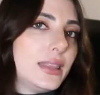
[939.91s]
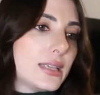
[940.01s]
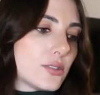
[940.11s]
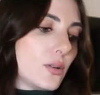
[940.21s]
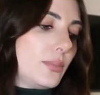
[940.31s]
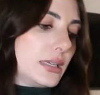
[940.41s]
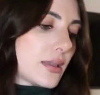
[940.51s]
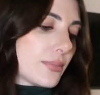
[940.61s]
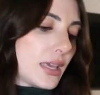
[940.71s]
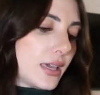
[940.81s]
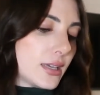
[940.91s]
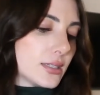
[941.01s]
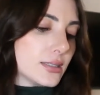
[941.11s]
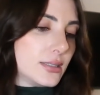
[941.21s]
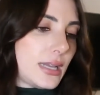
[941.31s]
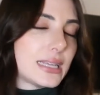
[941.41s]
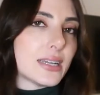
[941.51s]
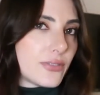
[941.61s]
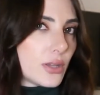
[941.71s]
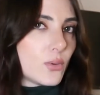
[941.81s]
This will be something I
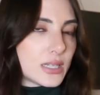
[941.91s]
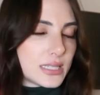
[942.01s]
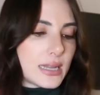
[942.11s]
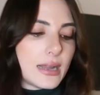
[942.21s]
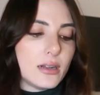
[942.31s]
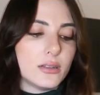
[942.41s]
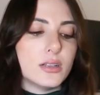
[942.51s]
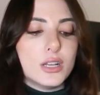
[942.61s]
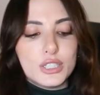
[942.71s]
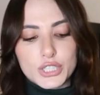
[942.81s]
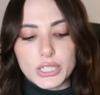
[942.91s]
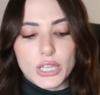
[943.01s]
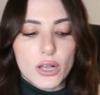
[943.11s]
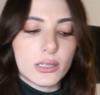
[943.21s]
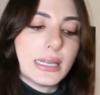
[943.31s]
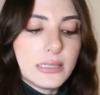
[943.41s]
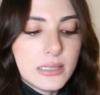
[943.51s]
definitely want to style during the holiday